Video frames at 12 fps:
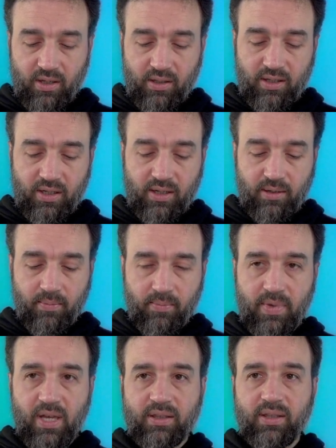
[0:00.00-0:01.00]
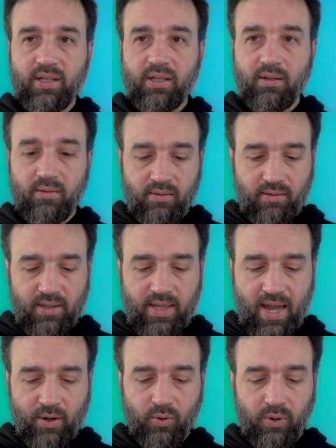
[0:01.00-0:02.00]
to get
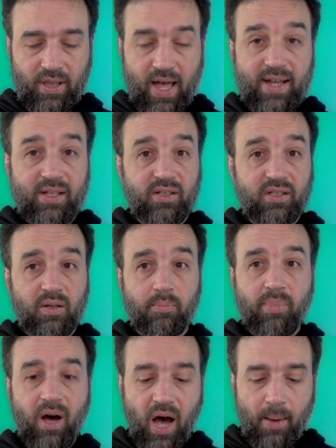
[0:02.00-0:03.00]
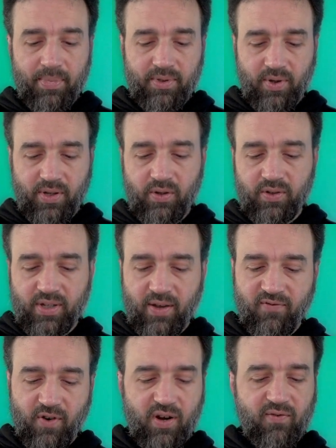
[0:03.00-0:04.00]
the actual lines to pop. So I used a
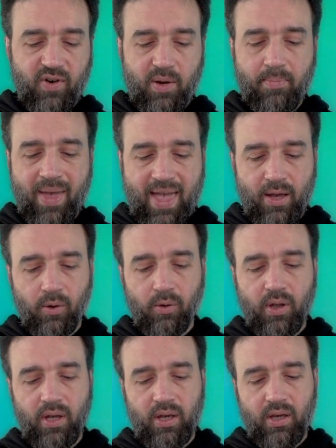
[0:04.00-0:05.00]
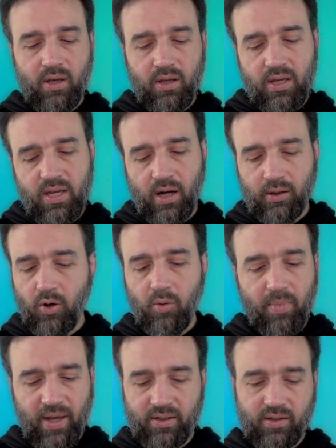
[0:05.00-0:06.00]
very, very pale yellow
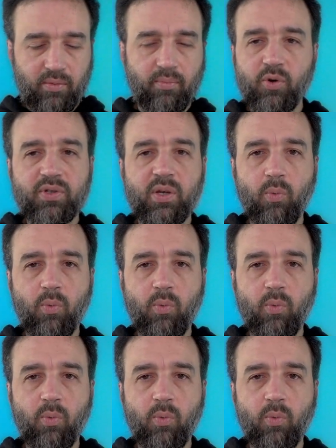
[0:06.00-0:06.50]
mix, and mostly